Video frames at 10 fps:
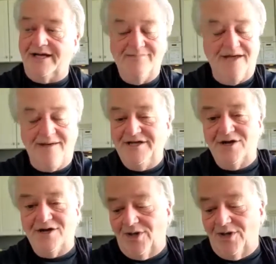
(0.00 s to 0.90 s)
Maybe you
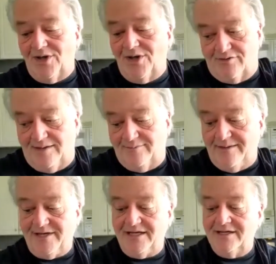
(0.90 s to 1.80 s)
don't like cream.
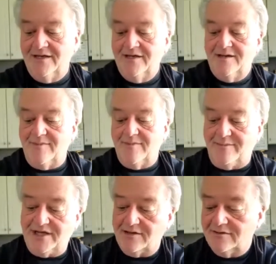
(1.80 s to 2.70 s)
Maybe
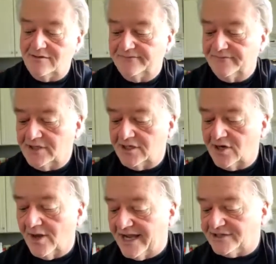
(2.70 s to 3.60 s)
you
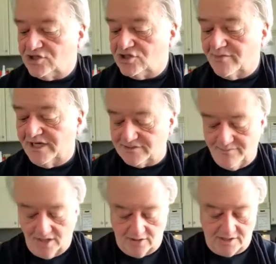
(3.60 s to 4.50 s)
don't like too much
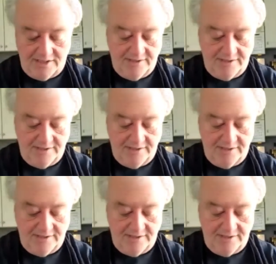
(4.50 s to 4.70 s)
milk